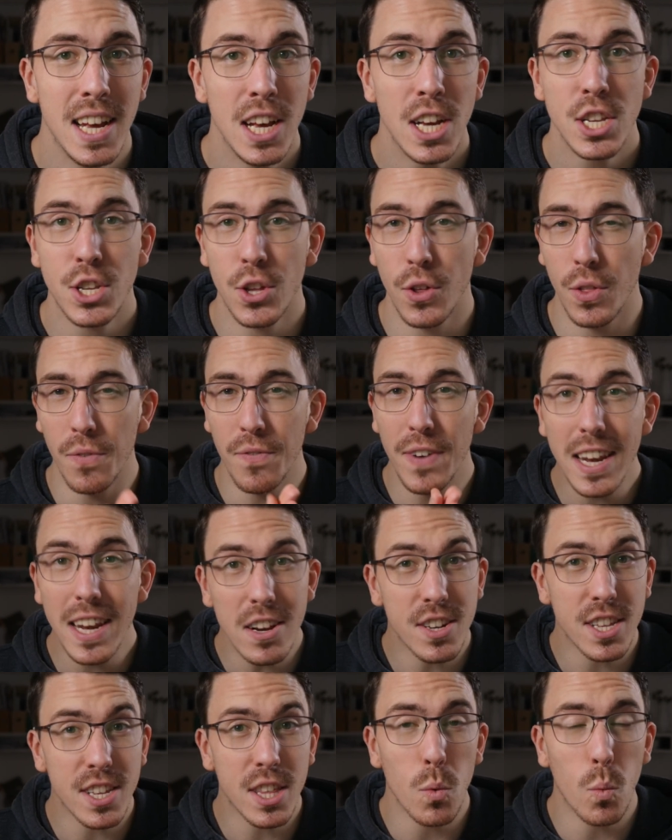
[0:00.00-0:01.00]
So the
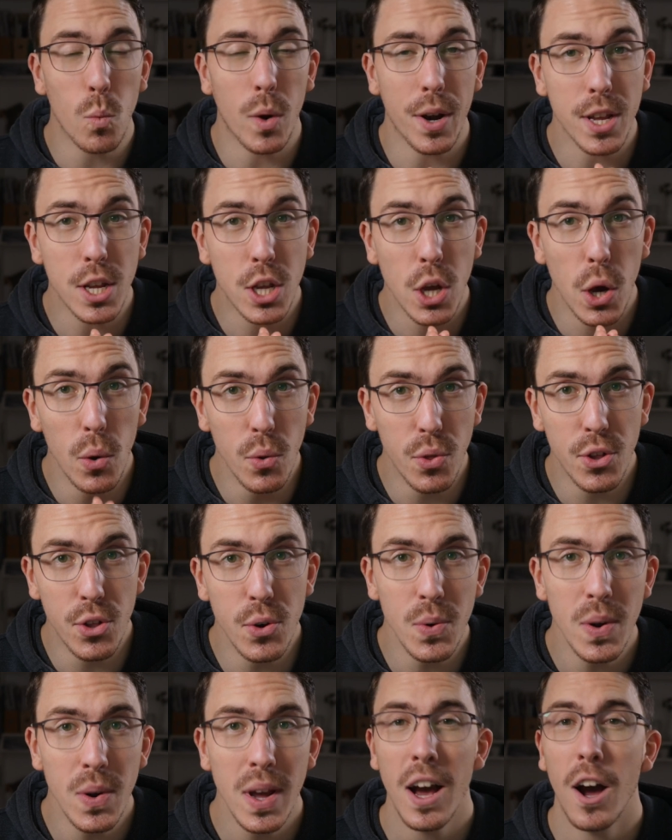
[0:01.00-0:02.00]
videos that you want to go
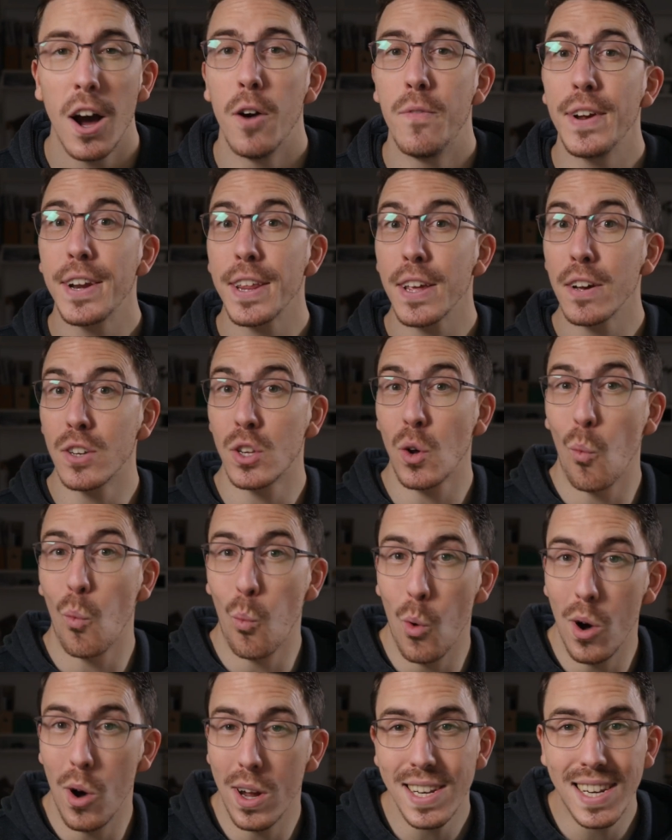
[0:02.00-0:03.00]
through are videos
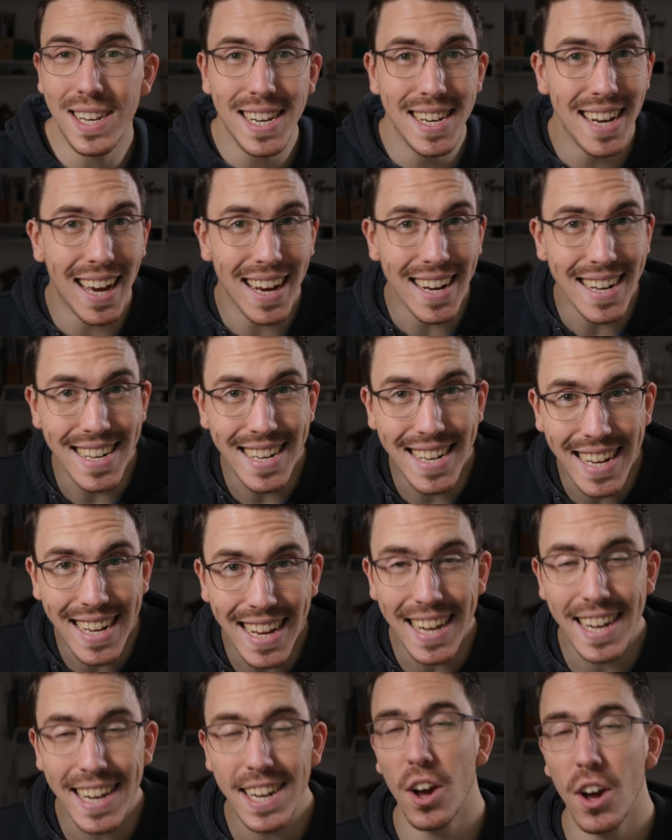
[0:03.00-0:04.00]
one to
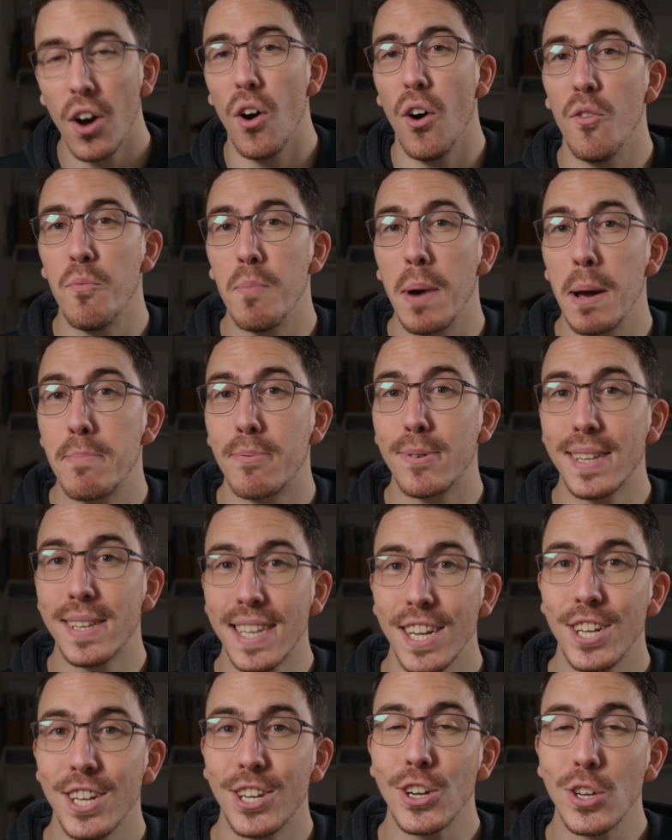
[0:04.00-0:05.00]
nineteen of my
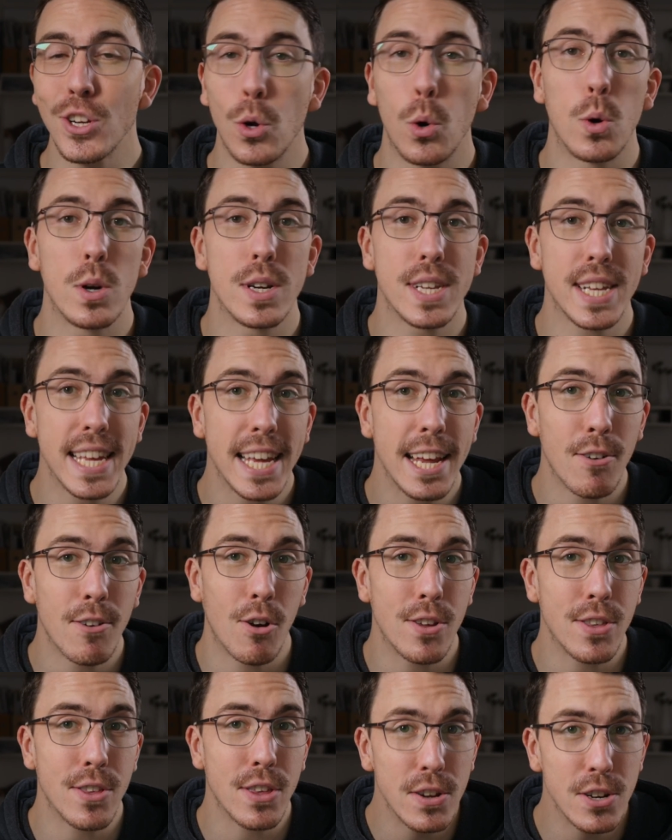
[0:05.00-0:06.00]
precision course here
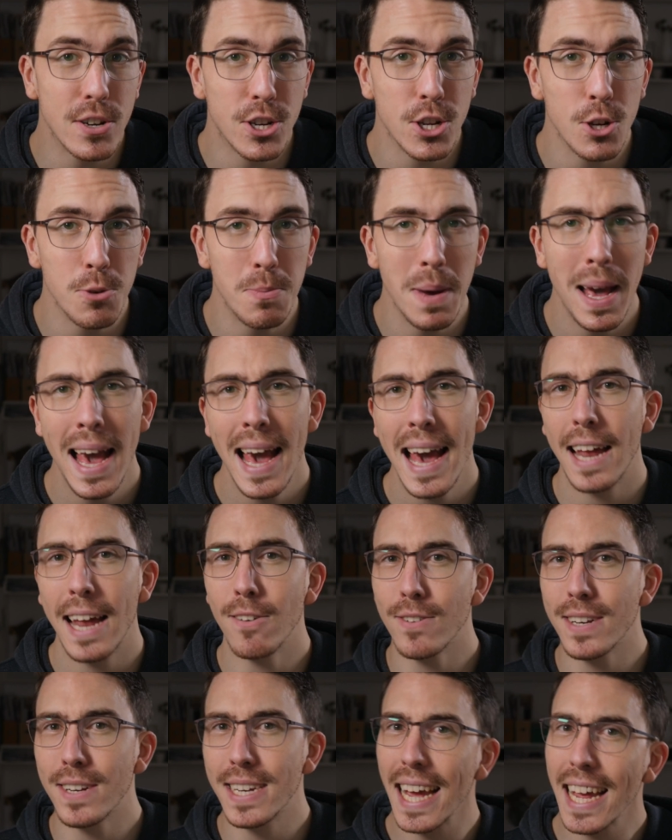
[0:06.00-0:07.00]
on YouTube, and it
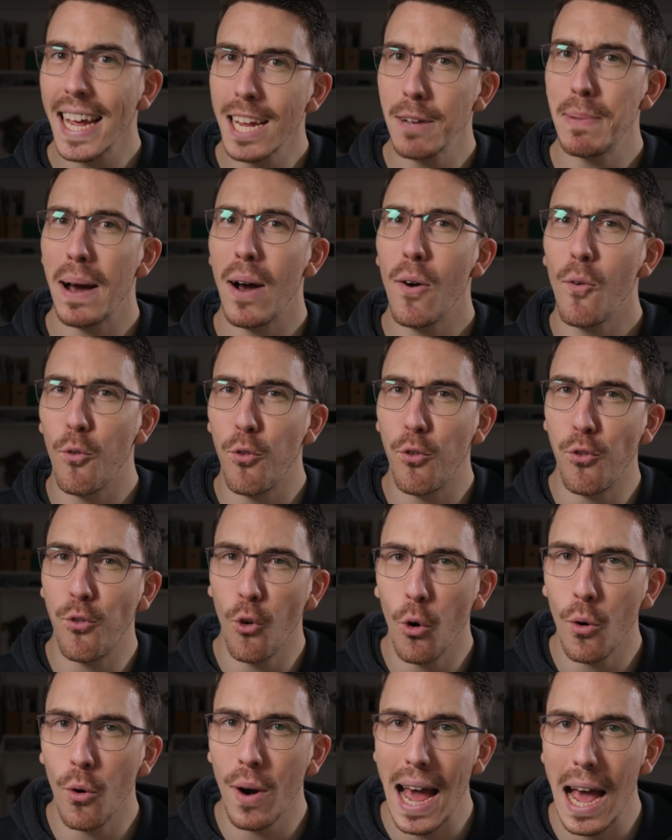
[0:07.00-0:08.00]
will take about
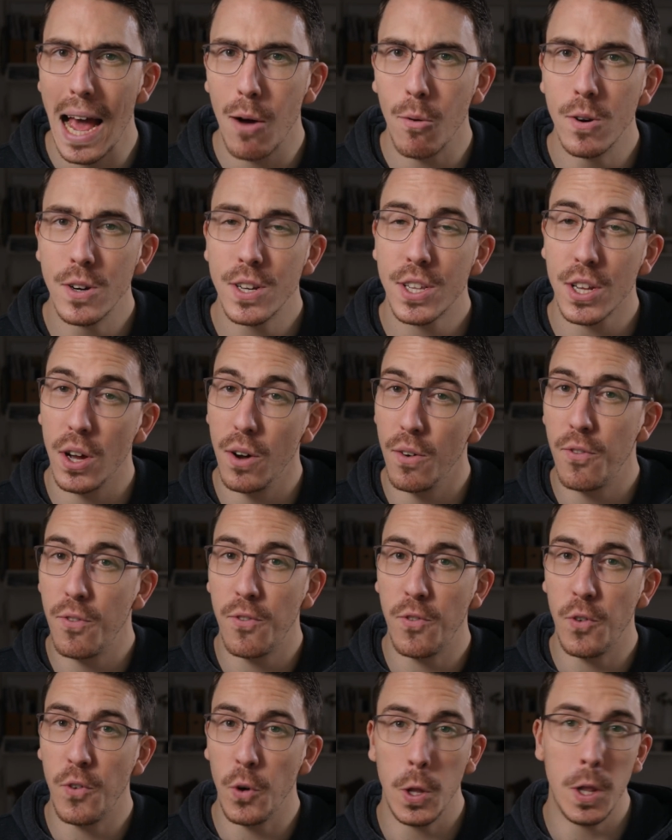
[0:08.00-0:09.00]
four hours of
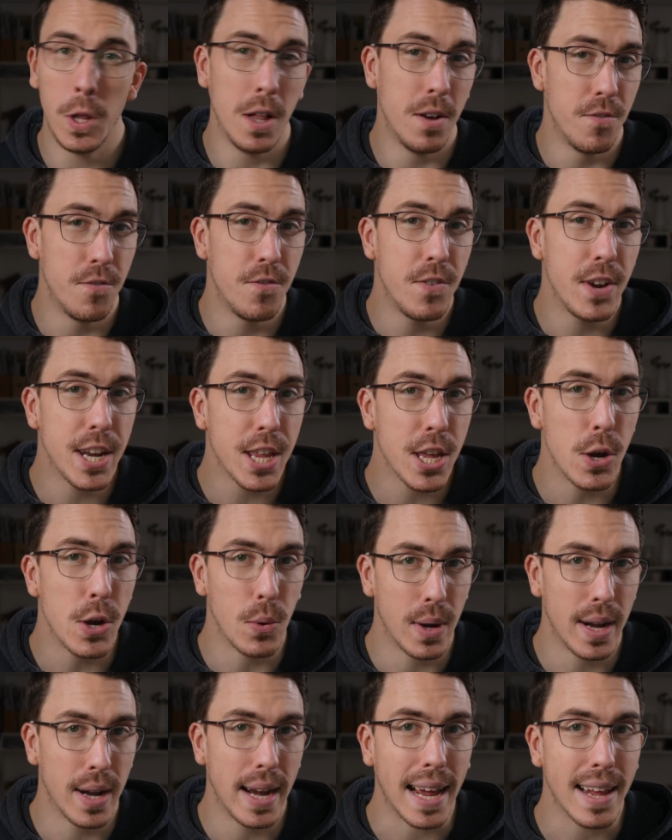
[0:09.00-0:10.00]
full video
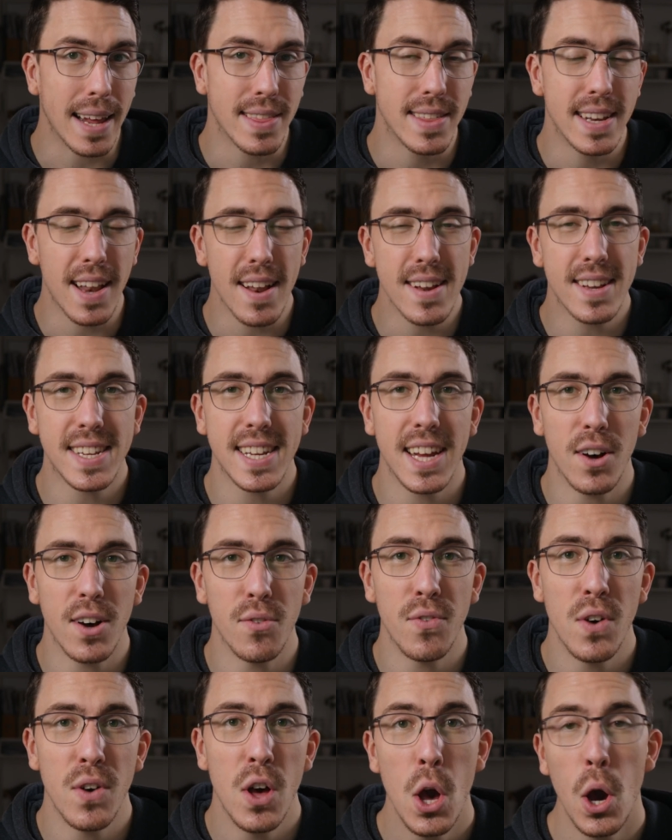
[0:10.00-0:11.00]
length
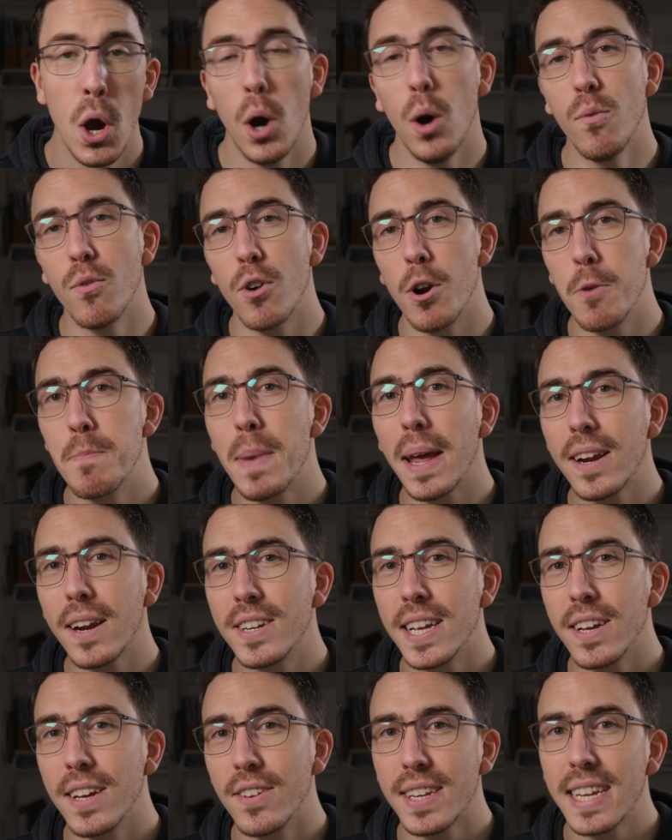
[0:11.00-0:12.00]
itself. Over on Maker
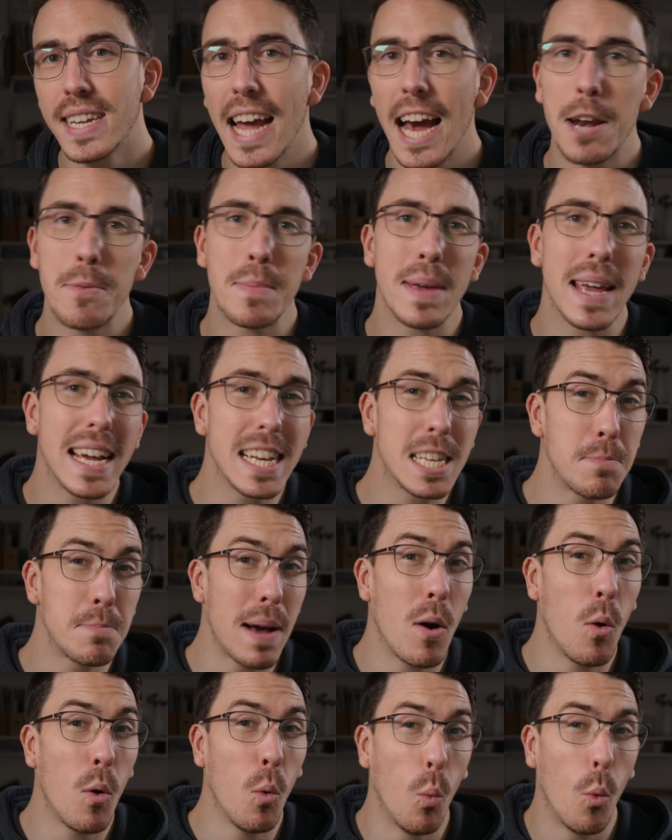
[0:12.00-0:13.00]
Tales Academy, it's
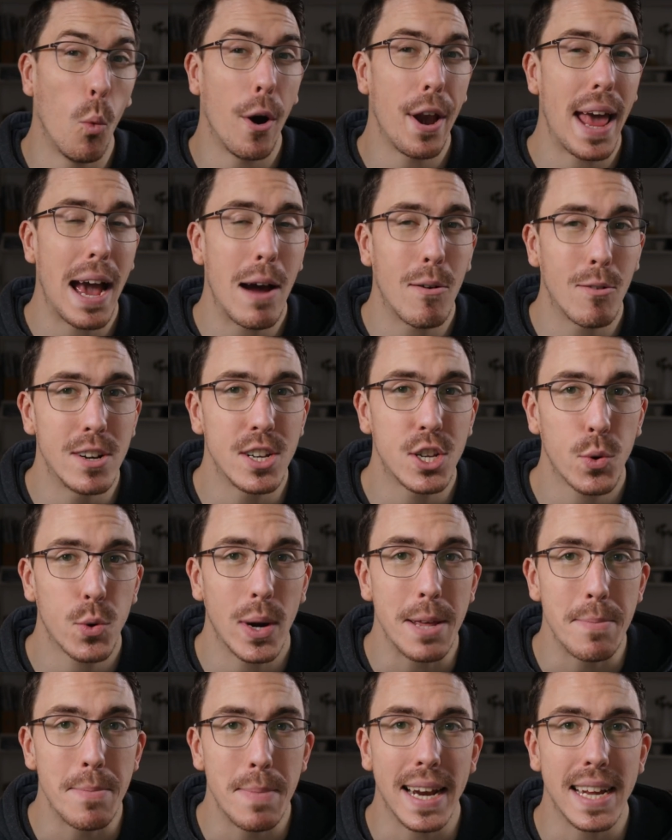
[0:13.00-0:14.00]
about one hour and
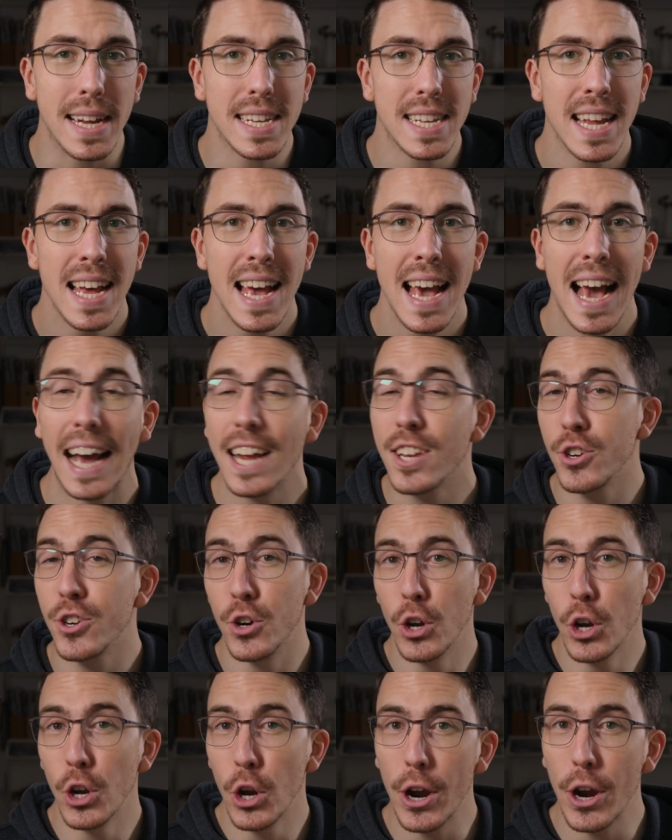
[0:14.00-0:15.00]
twenty minutes, and you're
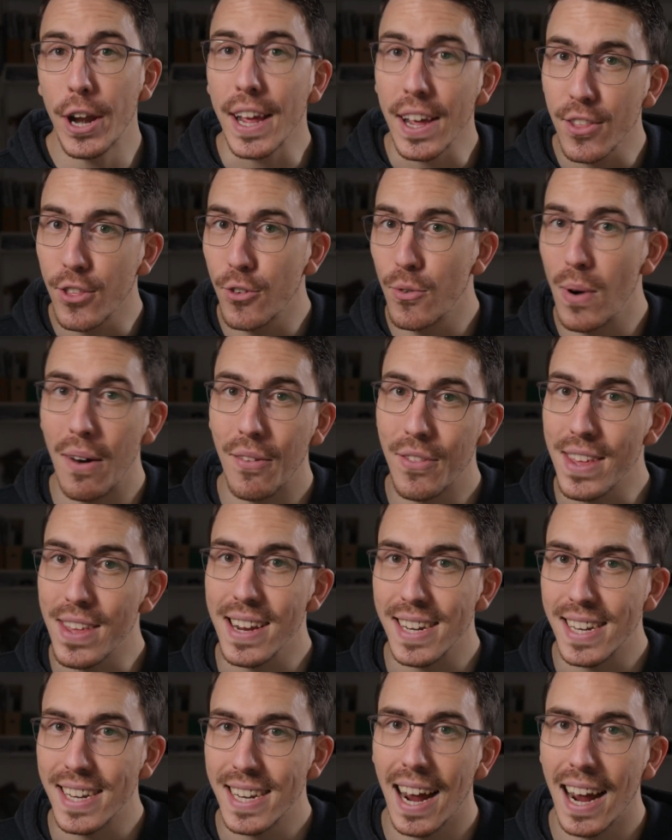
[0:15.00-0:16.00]
learning throughout the
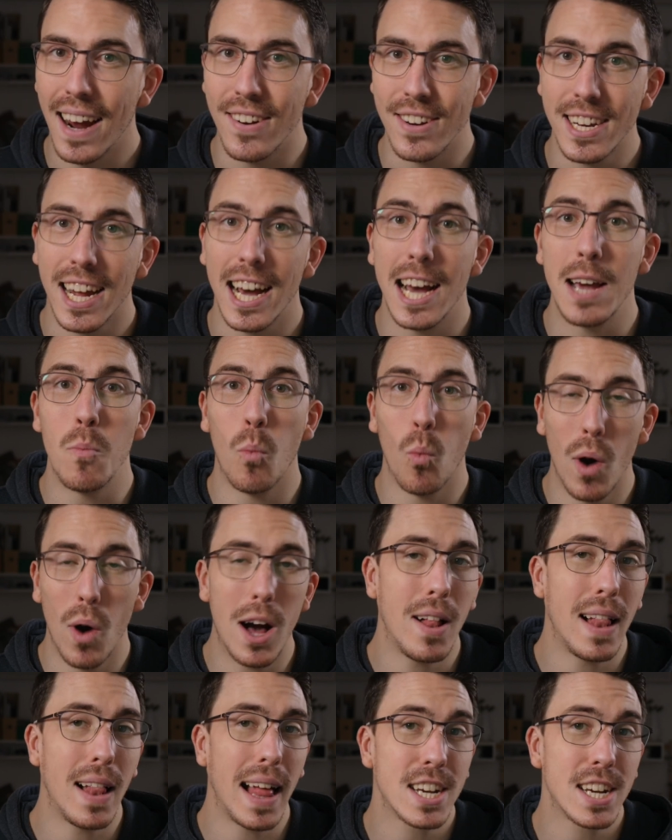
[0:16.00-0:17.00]
entire time
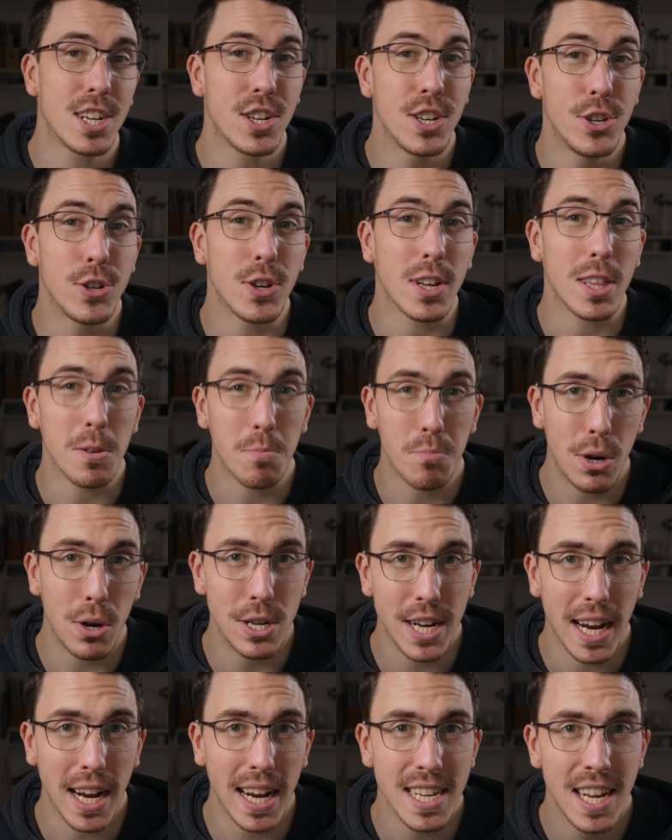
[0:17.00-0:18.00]
while actually doing the
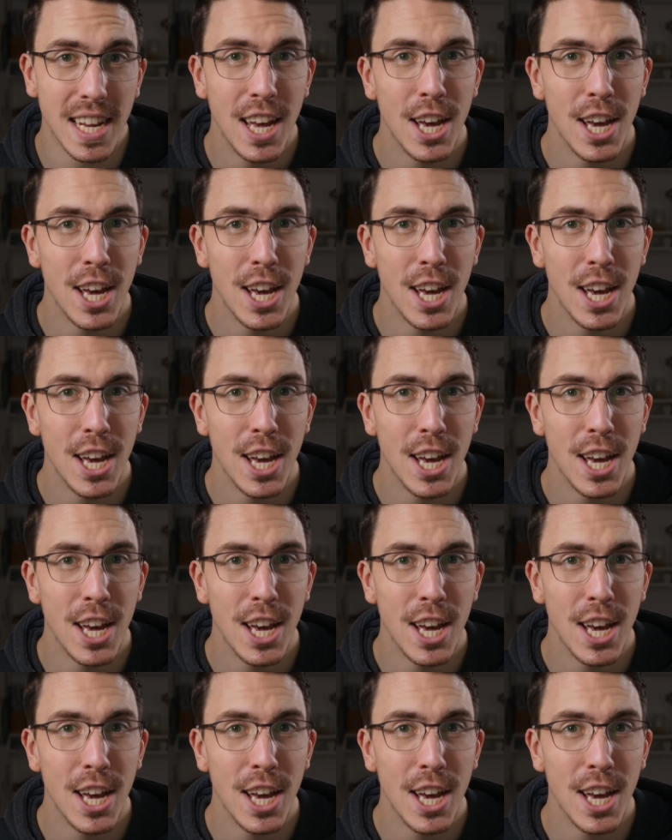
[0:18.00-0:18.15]
projects.